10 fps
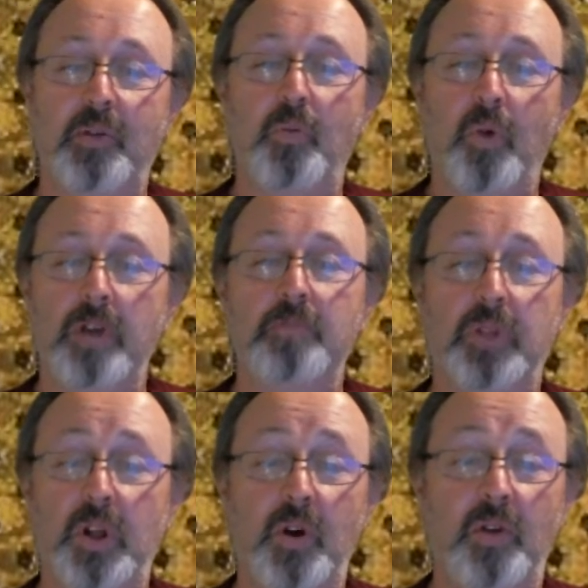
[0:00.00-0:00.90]
one
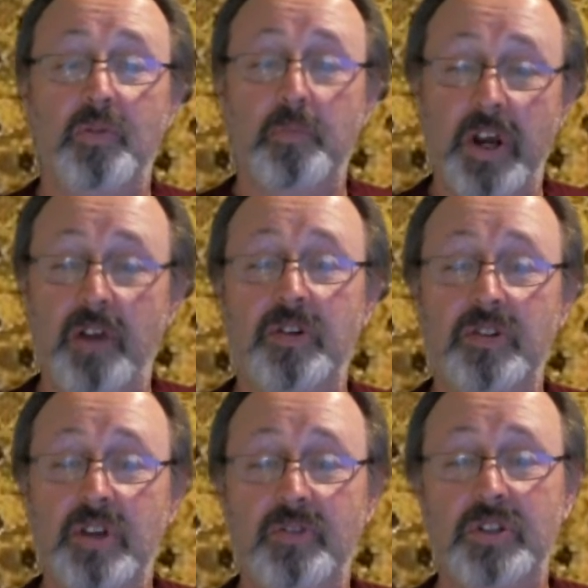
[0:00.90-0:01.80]
playoff
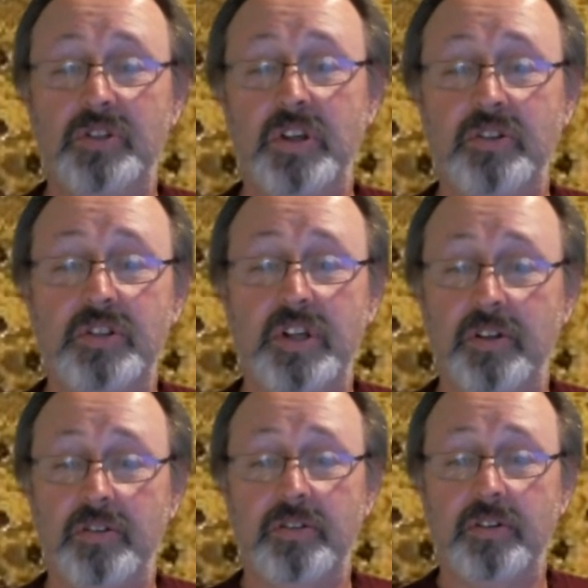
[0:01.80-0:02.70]
appearance every 6
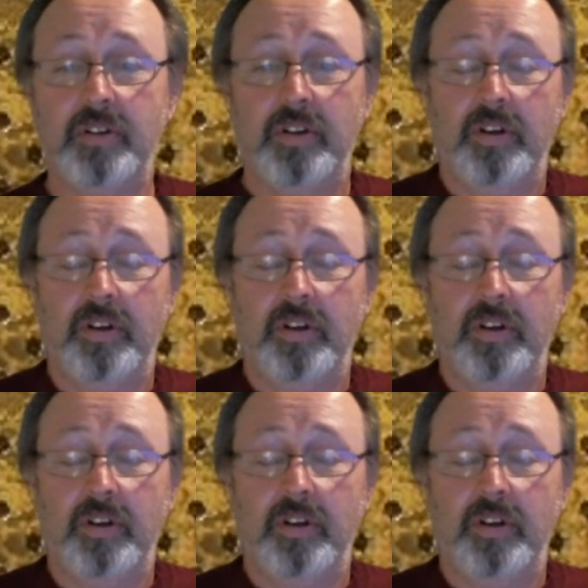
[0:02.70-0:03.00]
years.